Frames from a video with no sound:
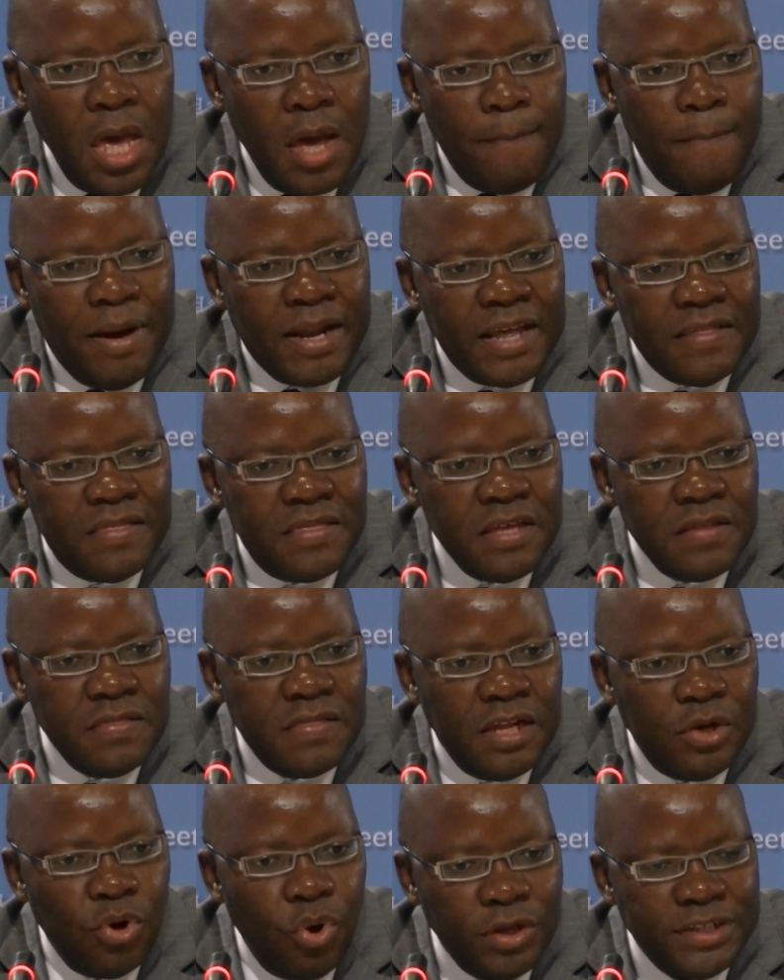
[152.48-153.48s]
But I think
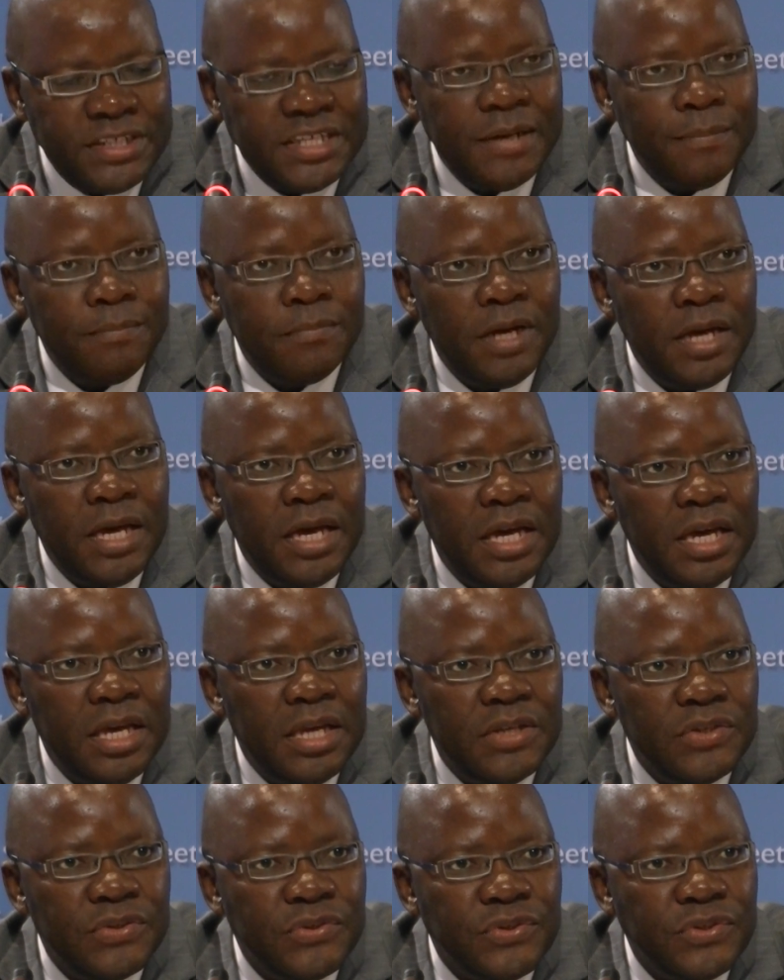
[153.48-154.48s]
the
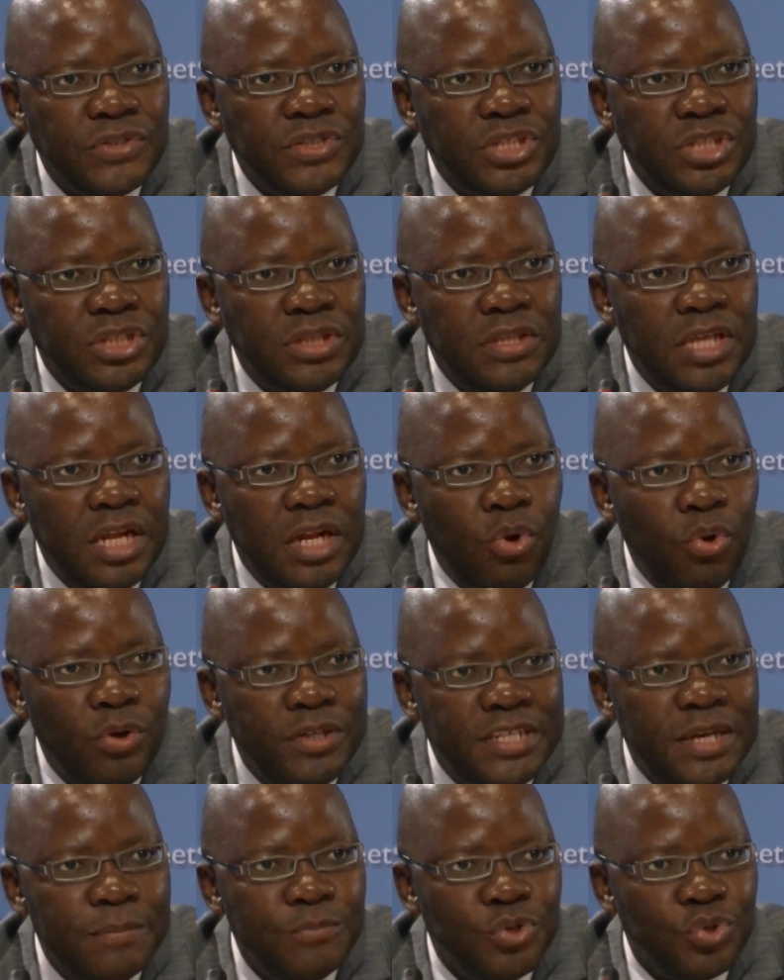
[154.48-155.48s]

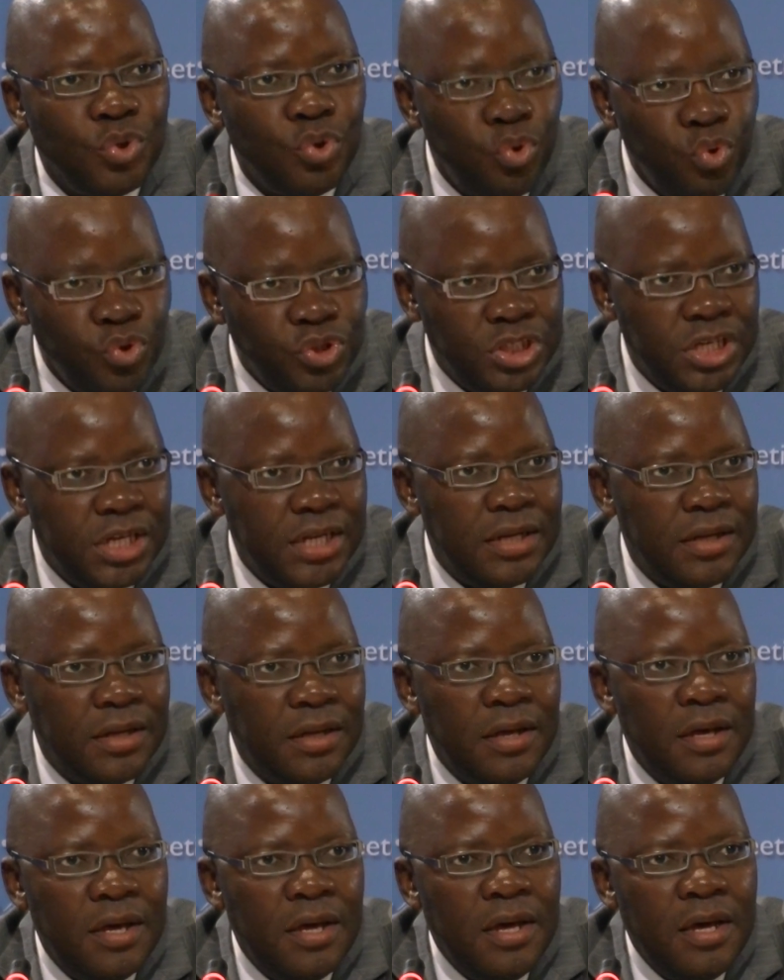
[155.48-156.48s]
long-term solution
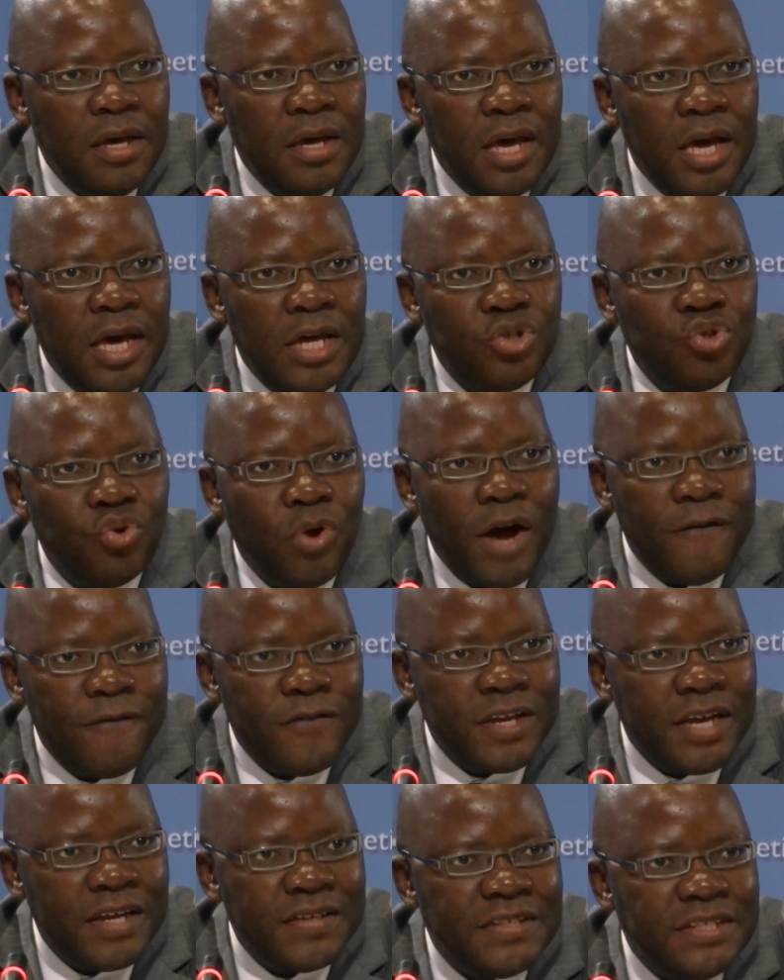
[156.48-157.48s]
to
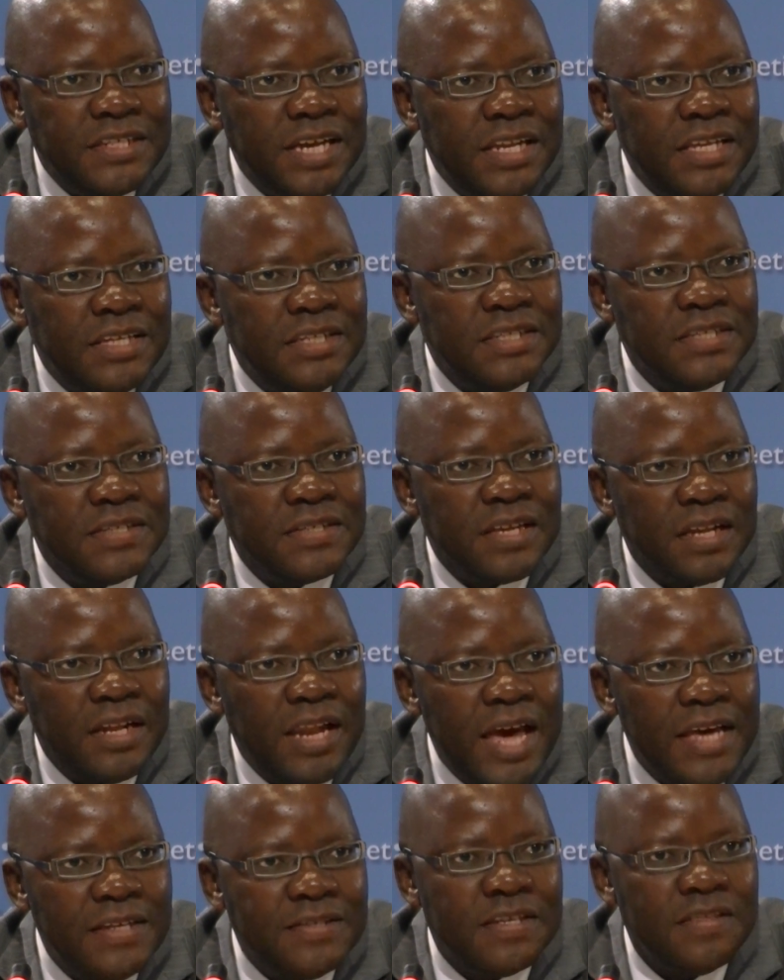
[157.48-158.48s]
Africa's challenges
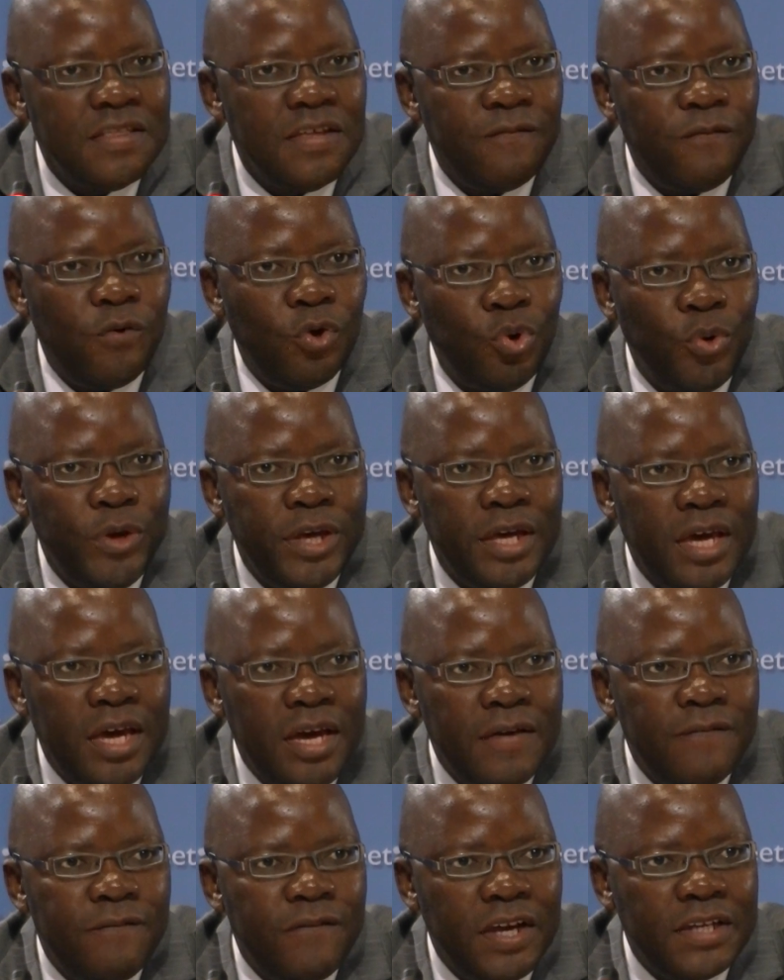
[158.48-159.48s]
lies in the following
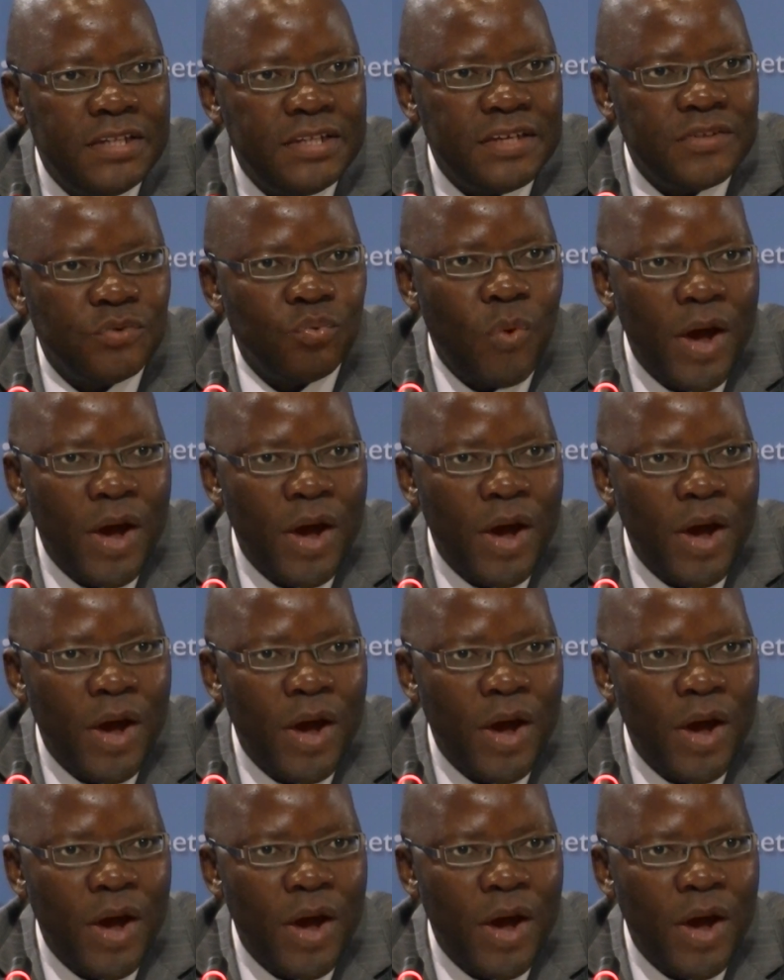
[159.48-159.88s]
factors.